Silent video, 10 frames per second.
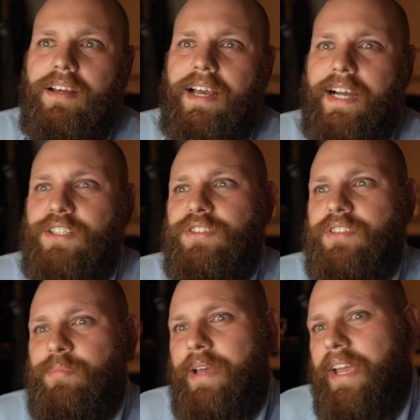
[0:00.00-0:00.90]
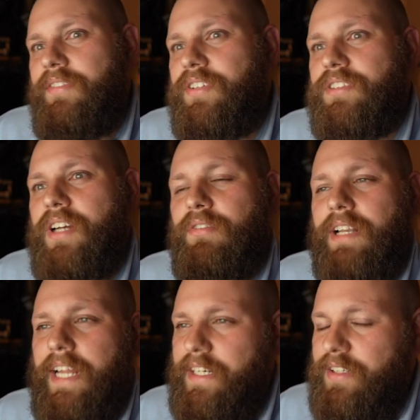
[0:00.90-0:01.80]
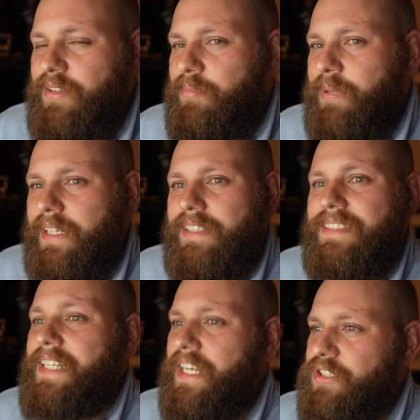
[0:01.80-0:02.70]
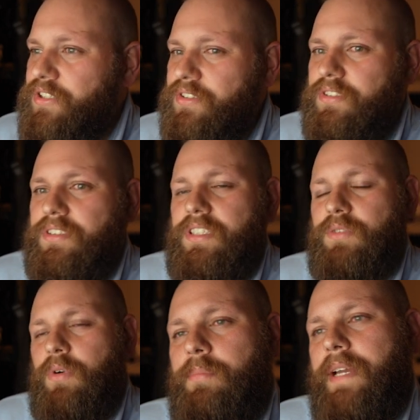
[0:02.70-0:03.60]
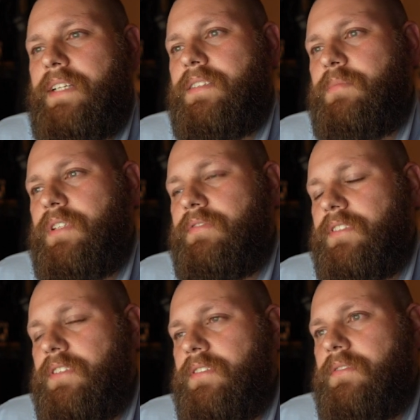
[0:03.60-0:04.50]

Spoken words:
Actions and behaviors are related, but intentions is makes them different.